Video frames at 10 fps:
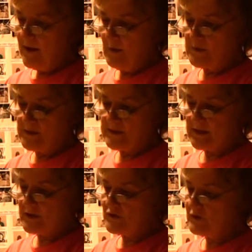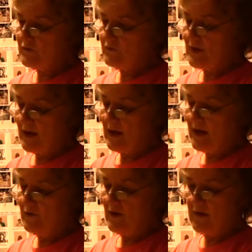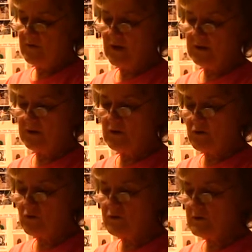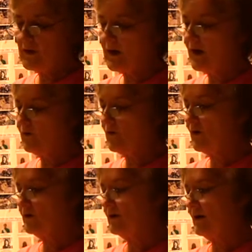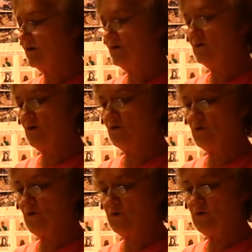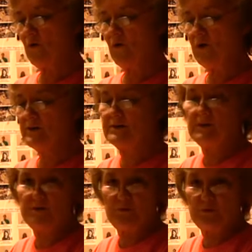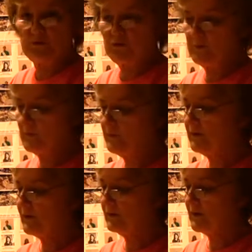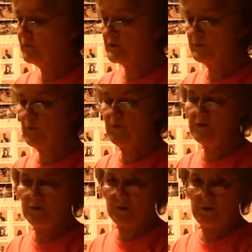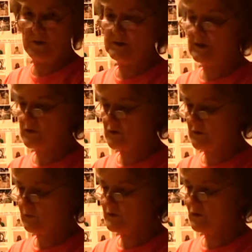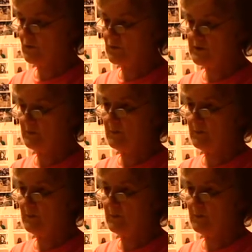And there was discussion of either having a lagoon out on Road or else a sewage treatment plant. And it was more than just a discussion, it was almost a